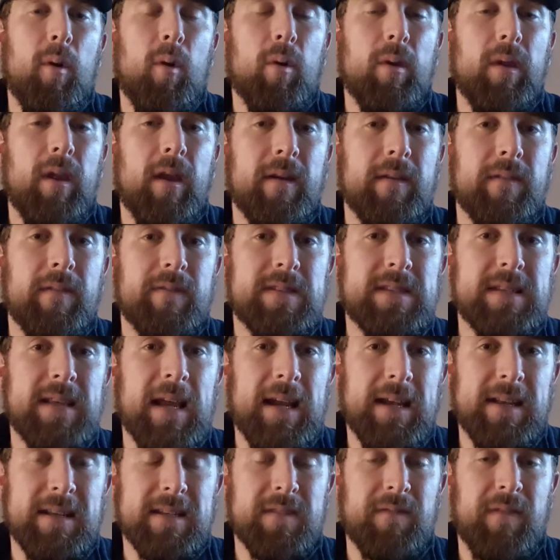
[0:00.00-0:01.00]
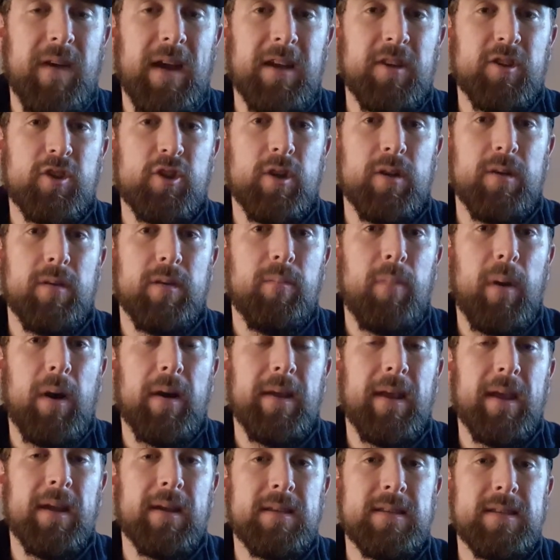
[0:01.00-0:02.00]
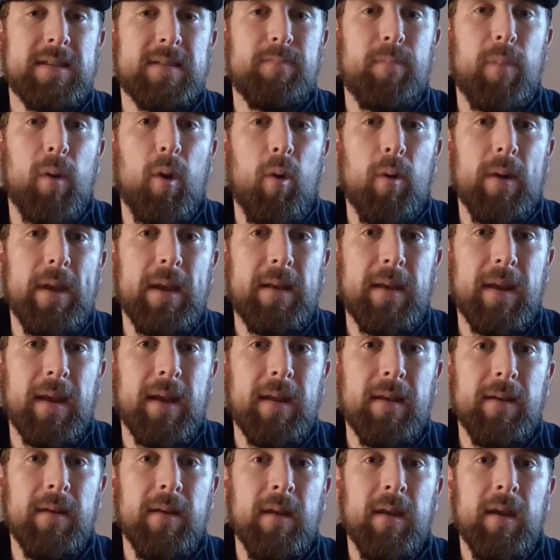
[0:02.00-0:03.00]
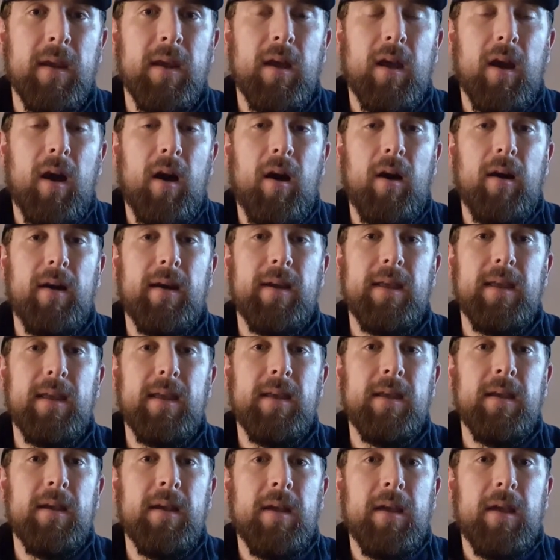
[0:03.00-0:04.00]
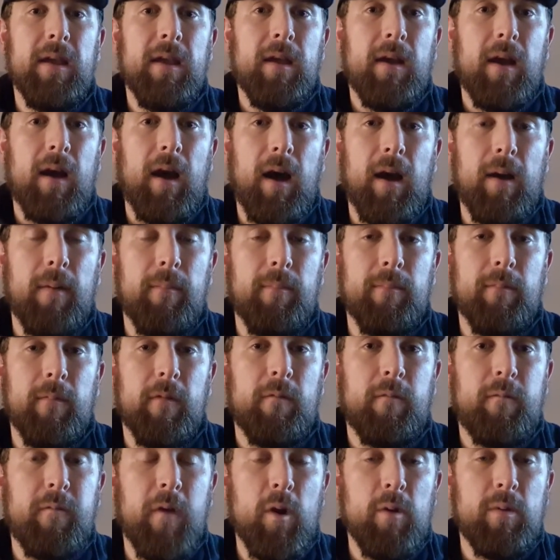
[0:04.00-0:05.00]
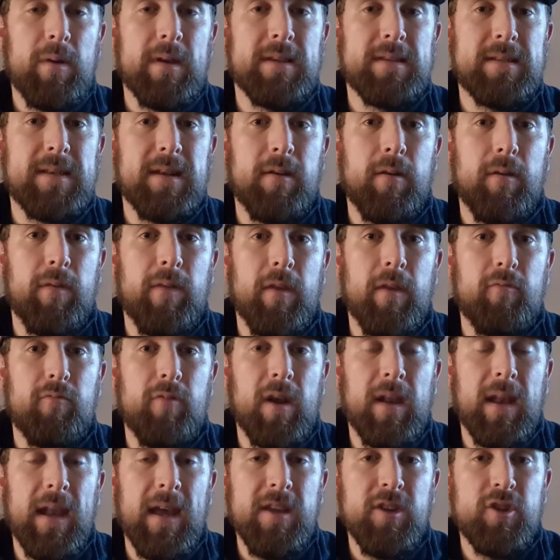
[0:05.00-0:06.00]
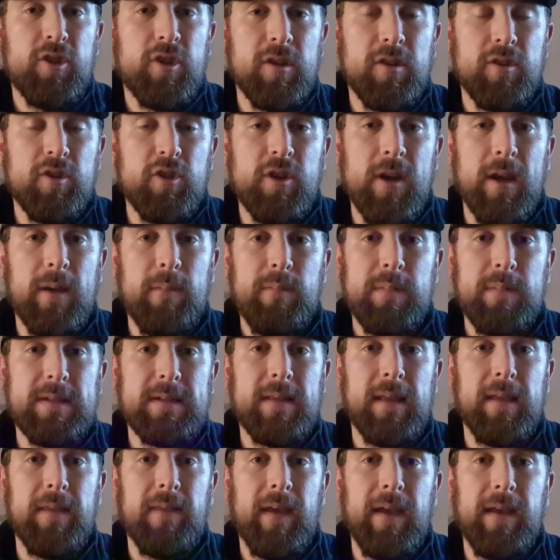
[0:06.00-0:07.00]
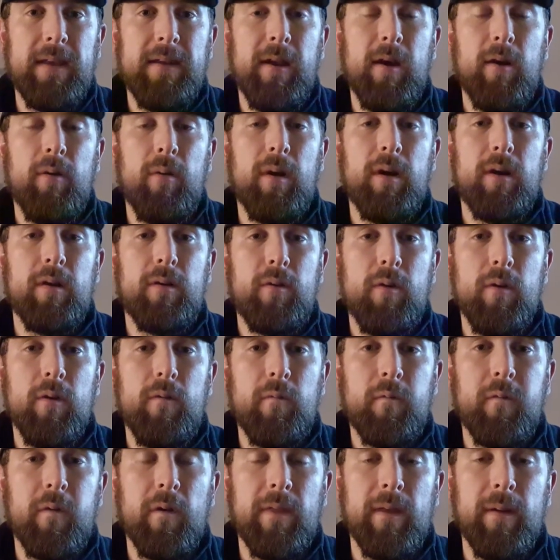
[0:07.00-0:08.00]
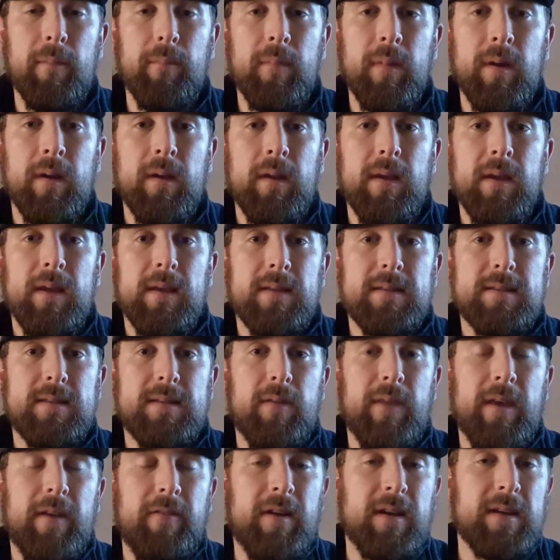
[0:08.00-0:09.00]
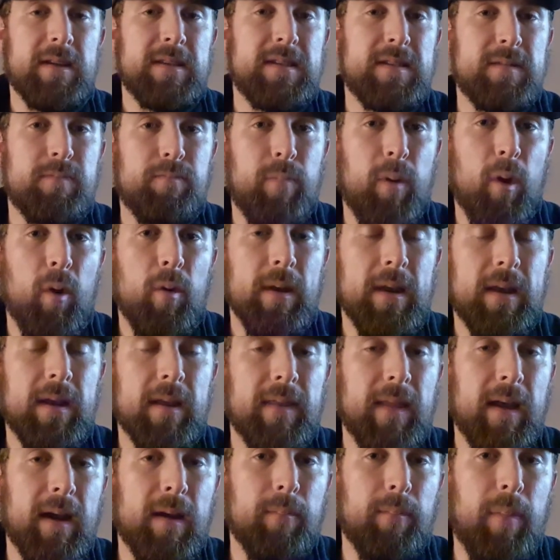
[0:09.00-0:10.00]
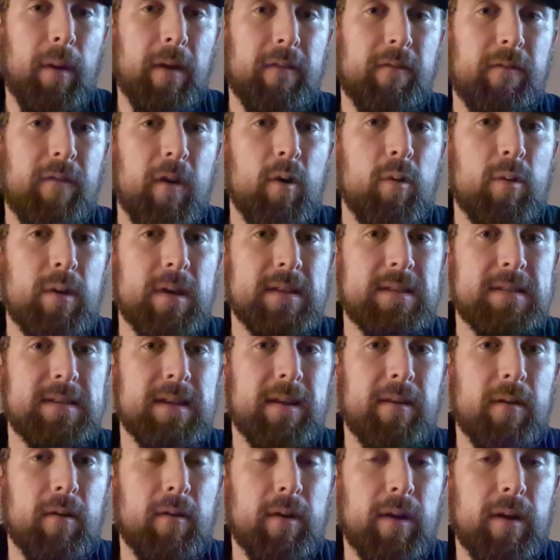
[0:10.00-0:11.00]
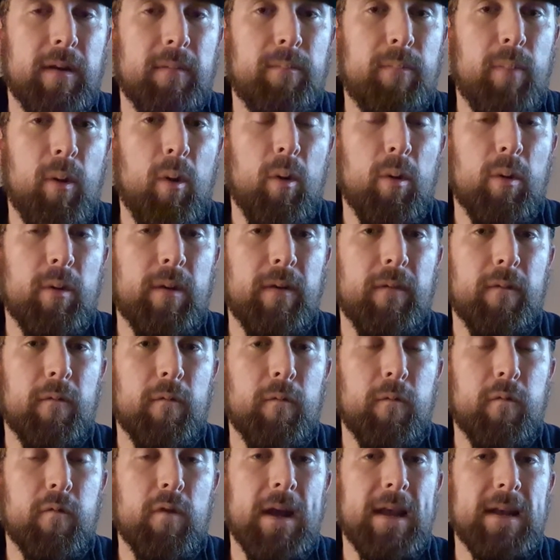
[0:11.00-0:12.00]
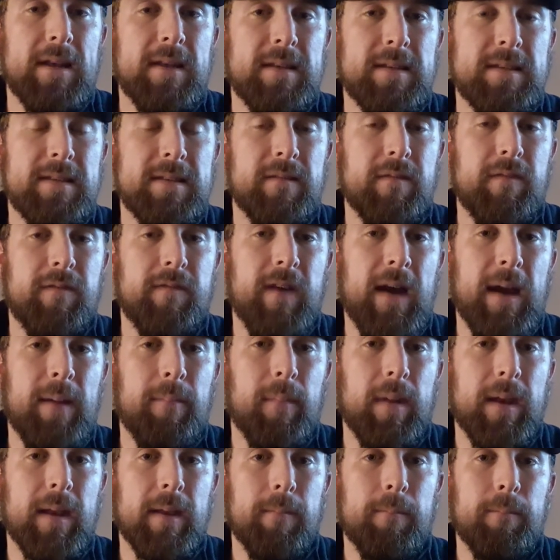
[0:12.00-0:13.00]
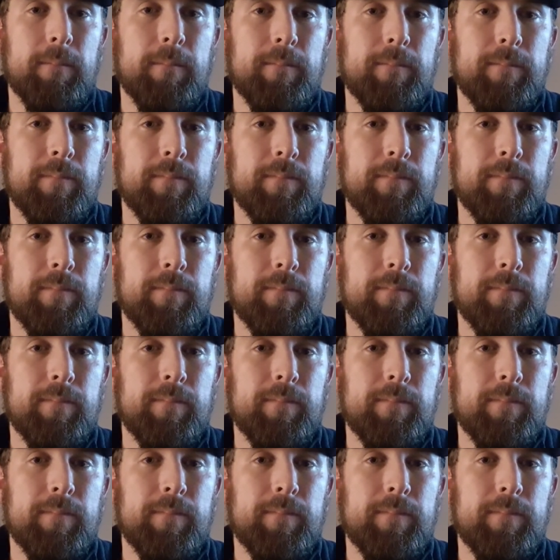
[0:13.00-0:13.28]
more life satisfaction by exploiting, that is um, focusing on the relationships that they know are good for them. So they're exploiting that by focusing on important friends and family.